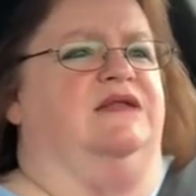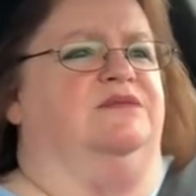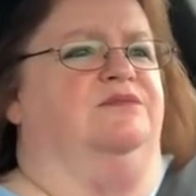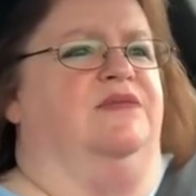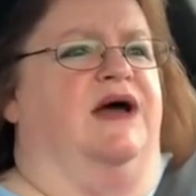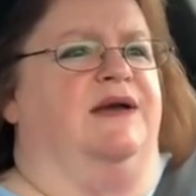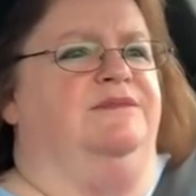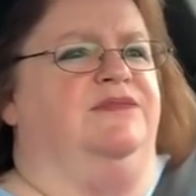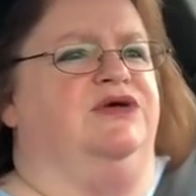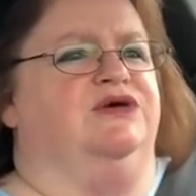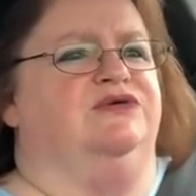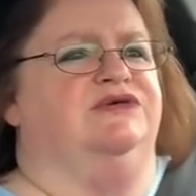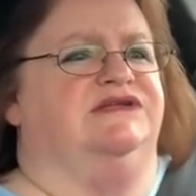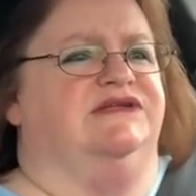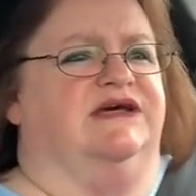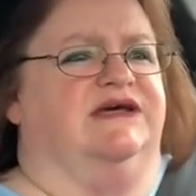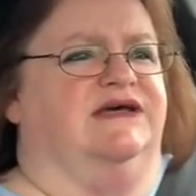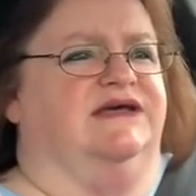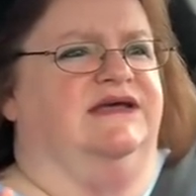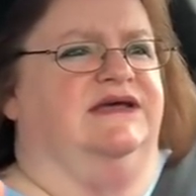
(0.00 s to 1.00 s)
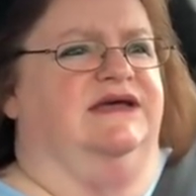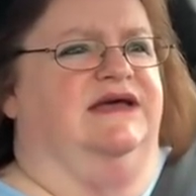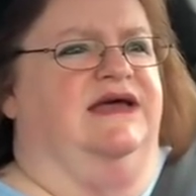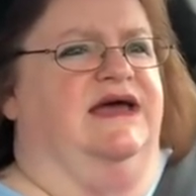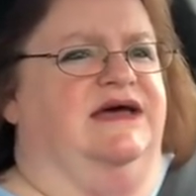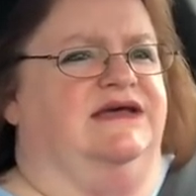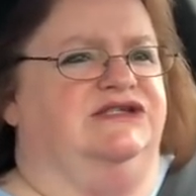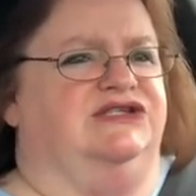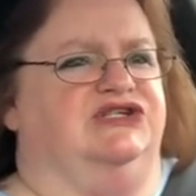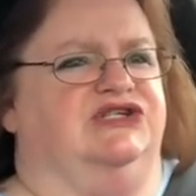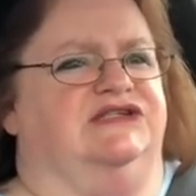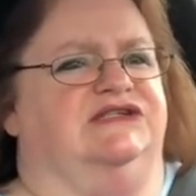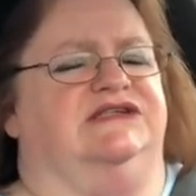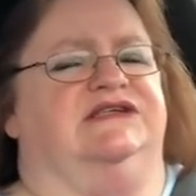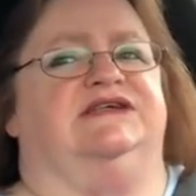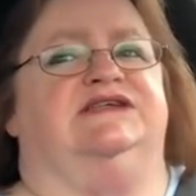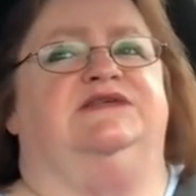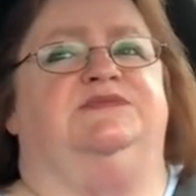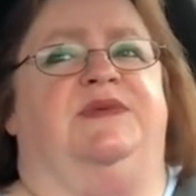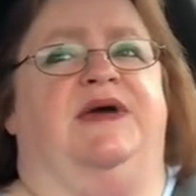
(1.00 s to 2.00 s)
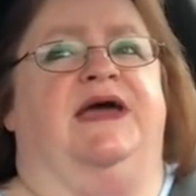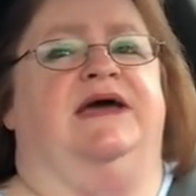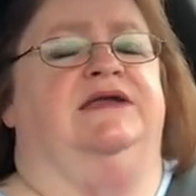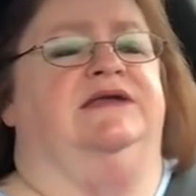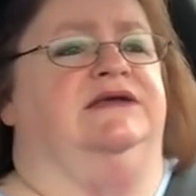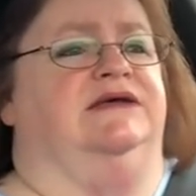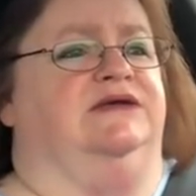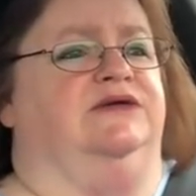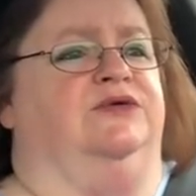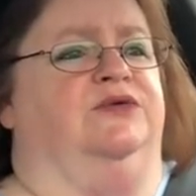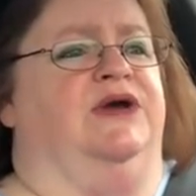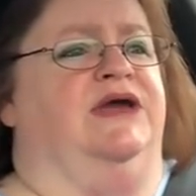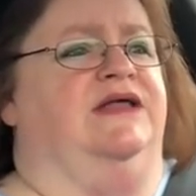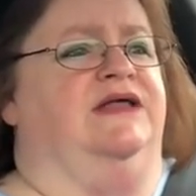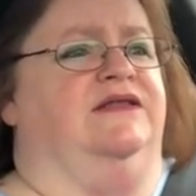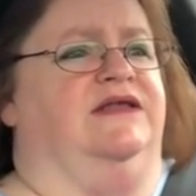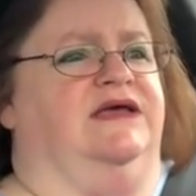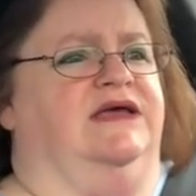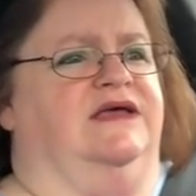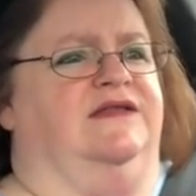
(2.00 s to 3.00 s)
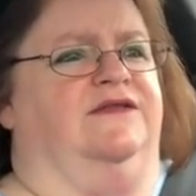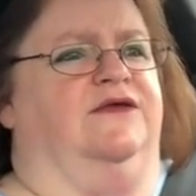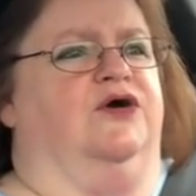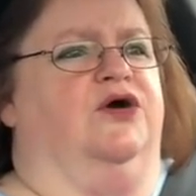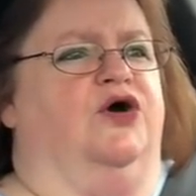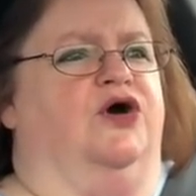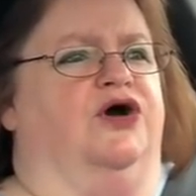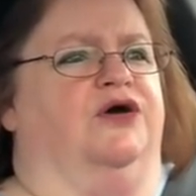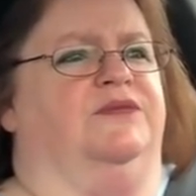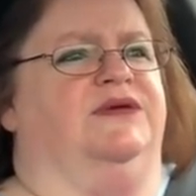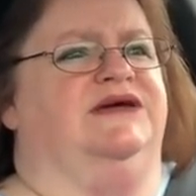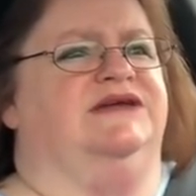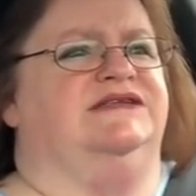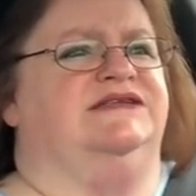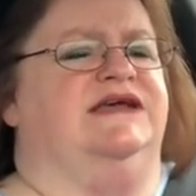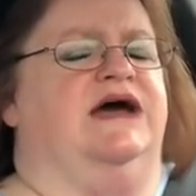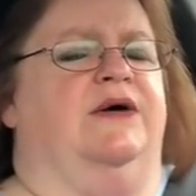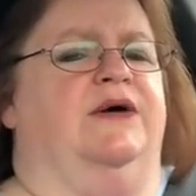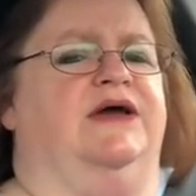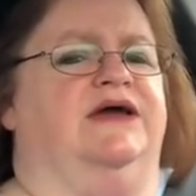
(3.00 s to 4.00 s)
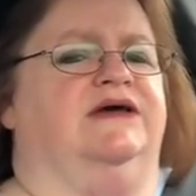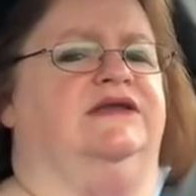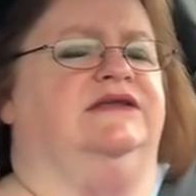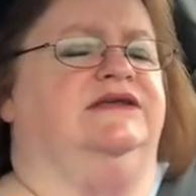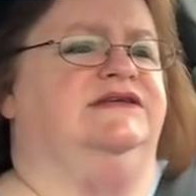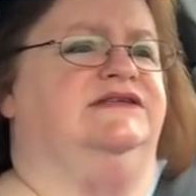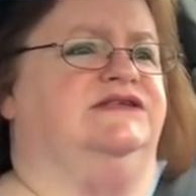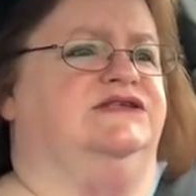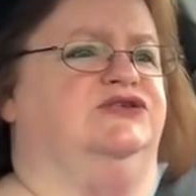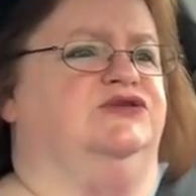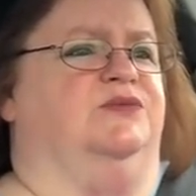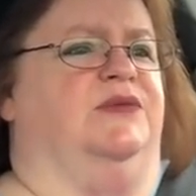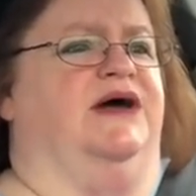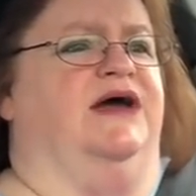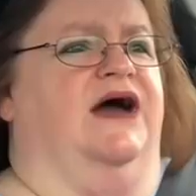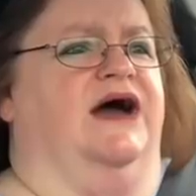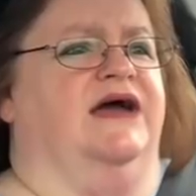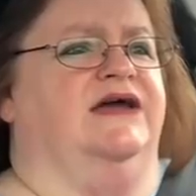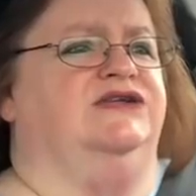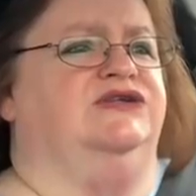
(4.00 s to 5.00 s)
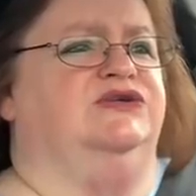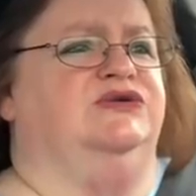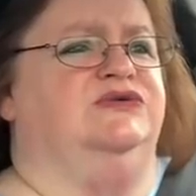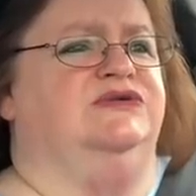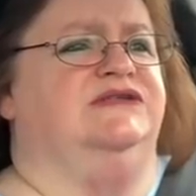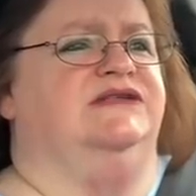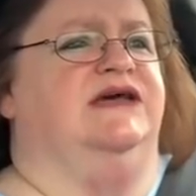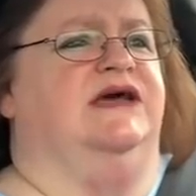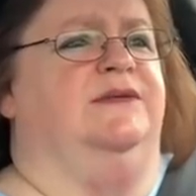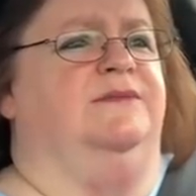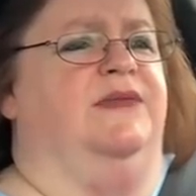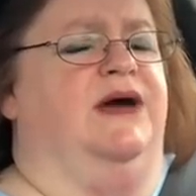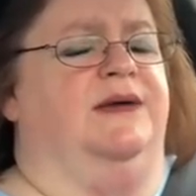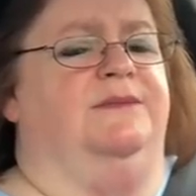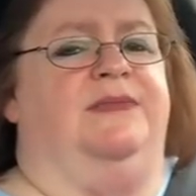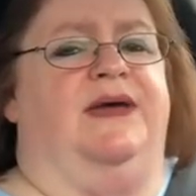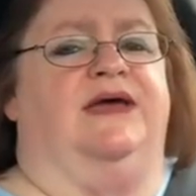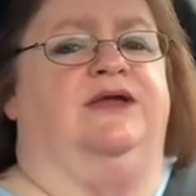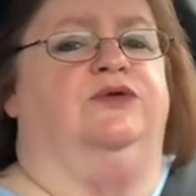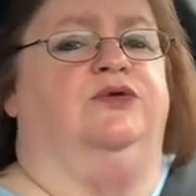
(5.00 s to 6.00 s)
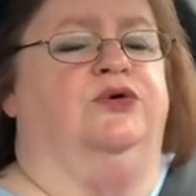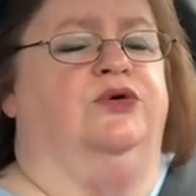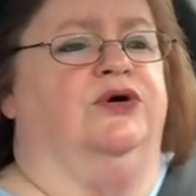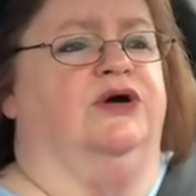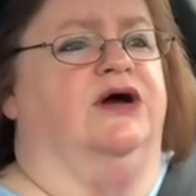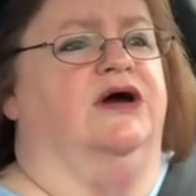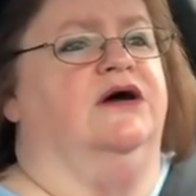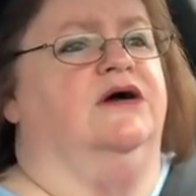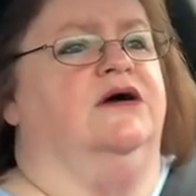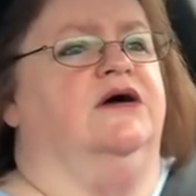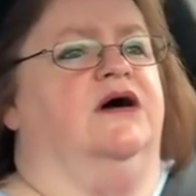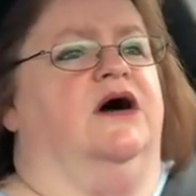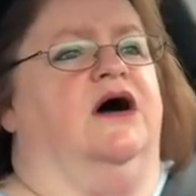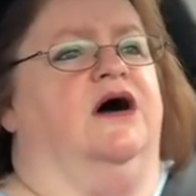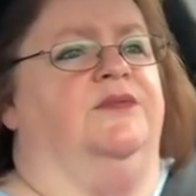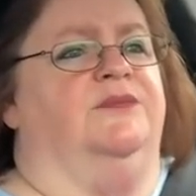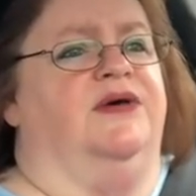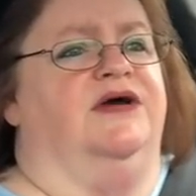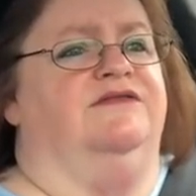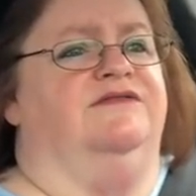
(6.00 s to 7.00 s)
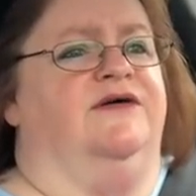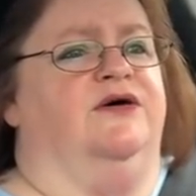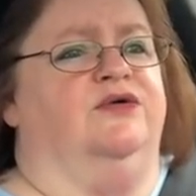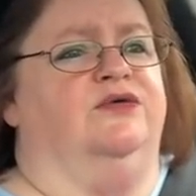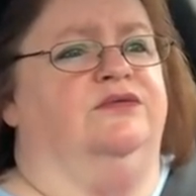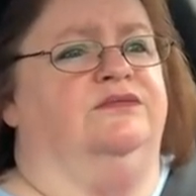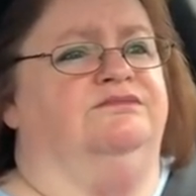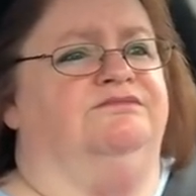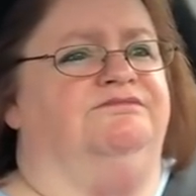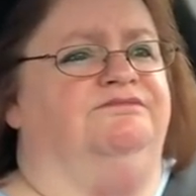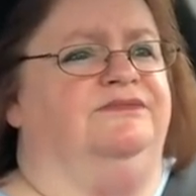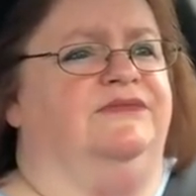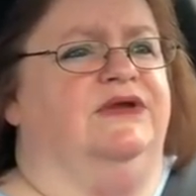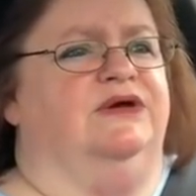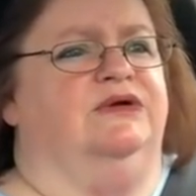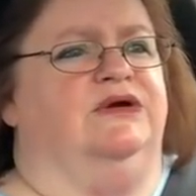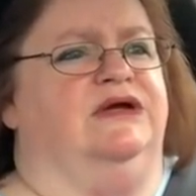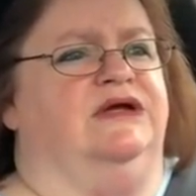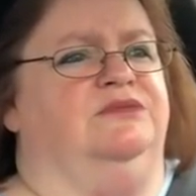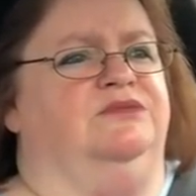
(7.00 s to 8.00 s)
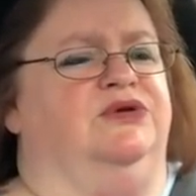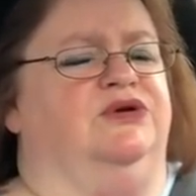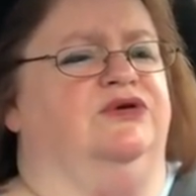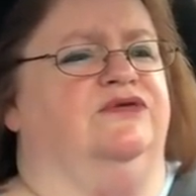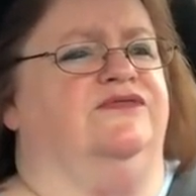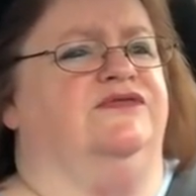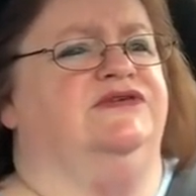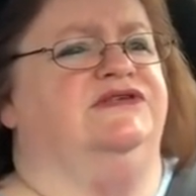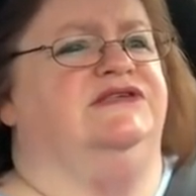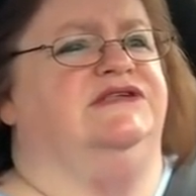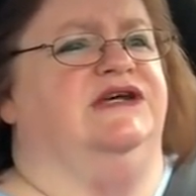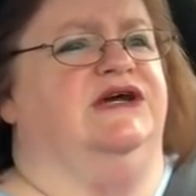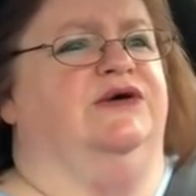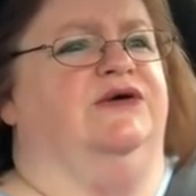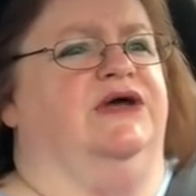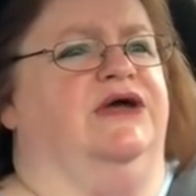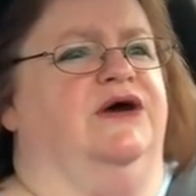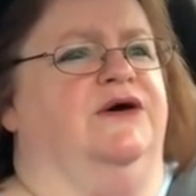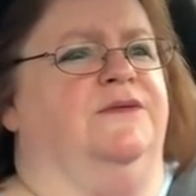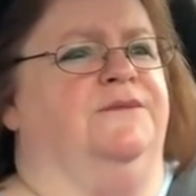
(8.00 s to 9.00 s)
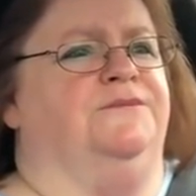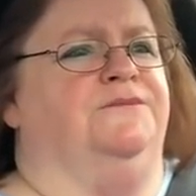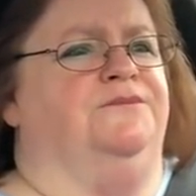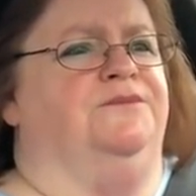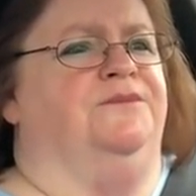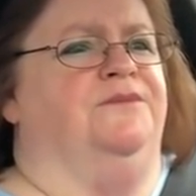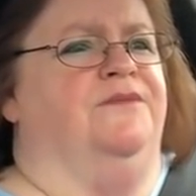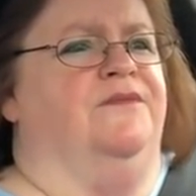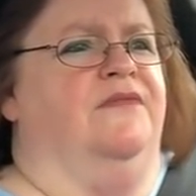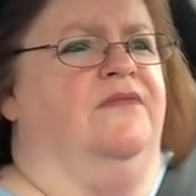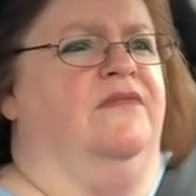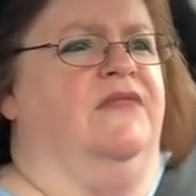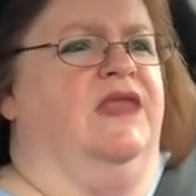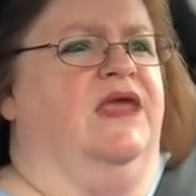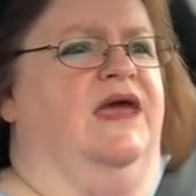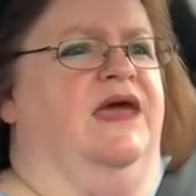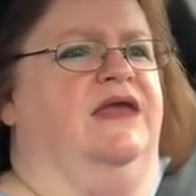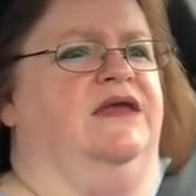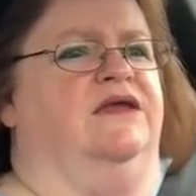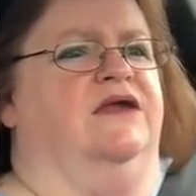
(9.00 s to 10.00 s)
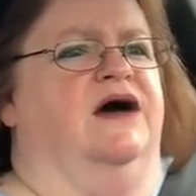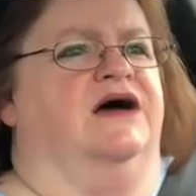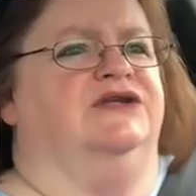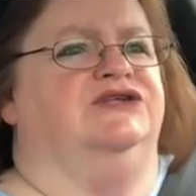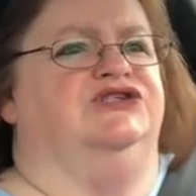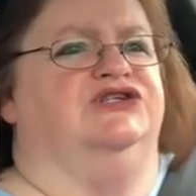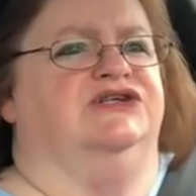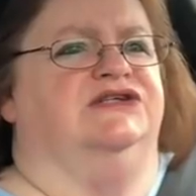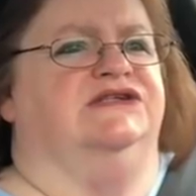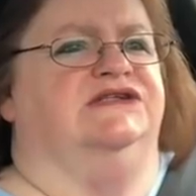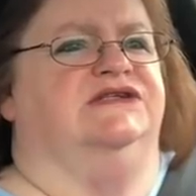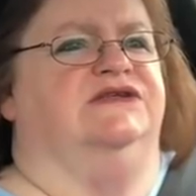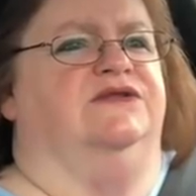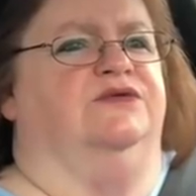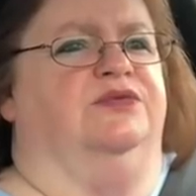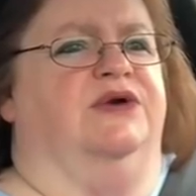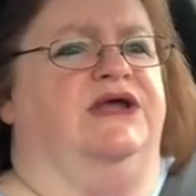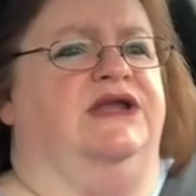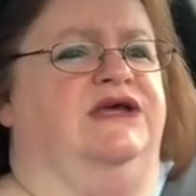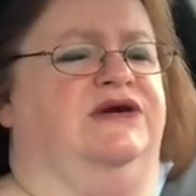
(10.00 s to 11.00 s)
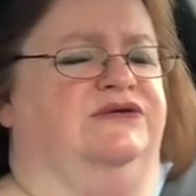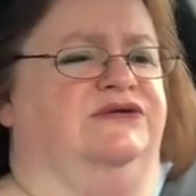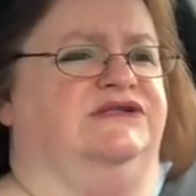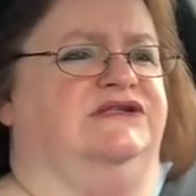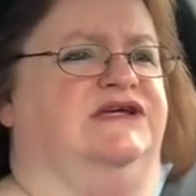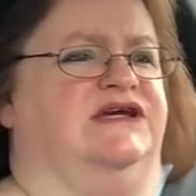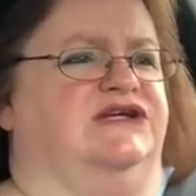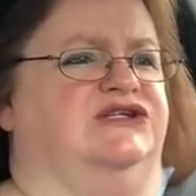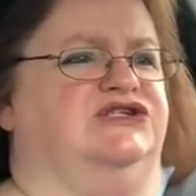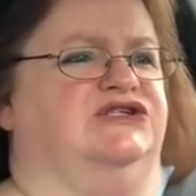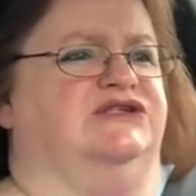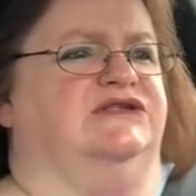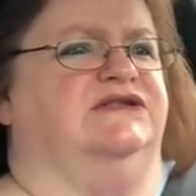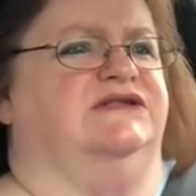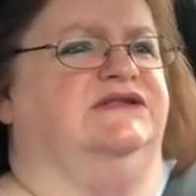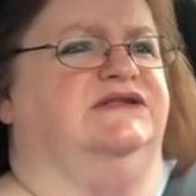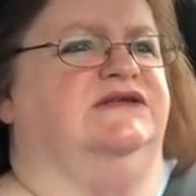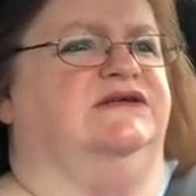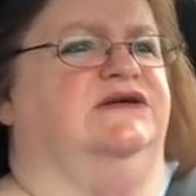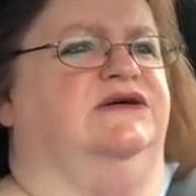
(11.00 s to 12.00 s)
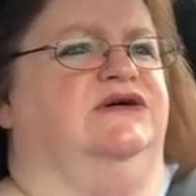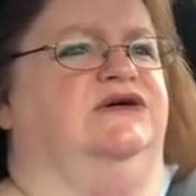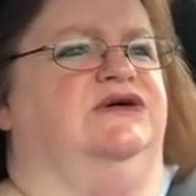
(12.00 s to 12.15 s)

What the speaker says: my music has just expanded greatly in the car because now I can listen to my iTunes and my Pandora on my phone in beautiful stereo and not just the radio stations,